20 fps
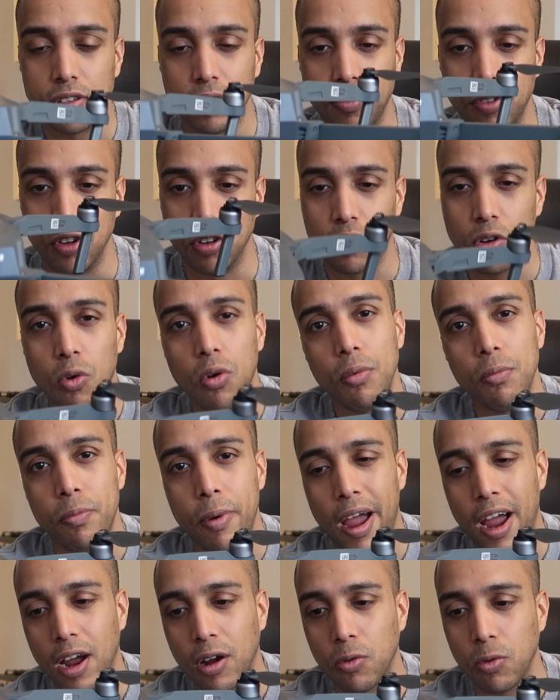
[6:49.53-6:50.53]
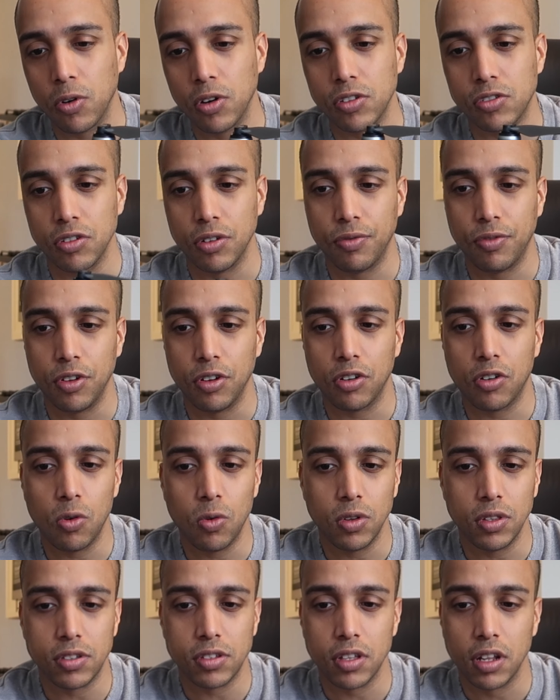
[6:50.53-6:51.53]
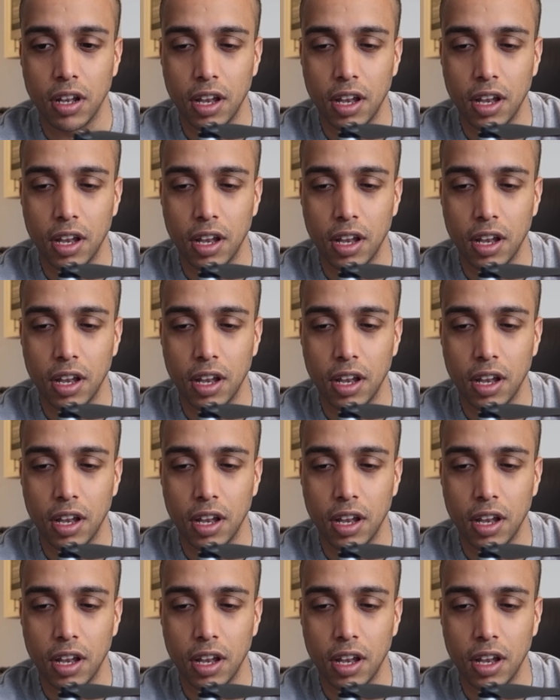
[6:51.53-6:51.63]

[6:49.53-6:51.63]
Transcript: so if you're going backwards, if you're going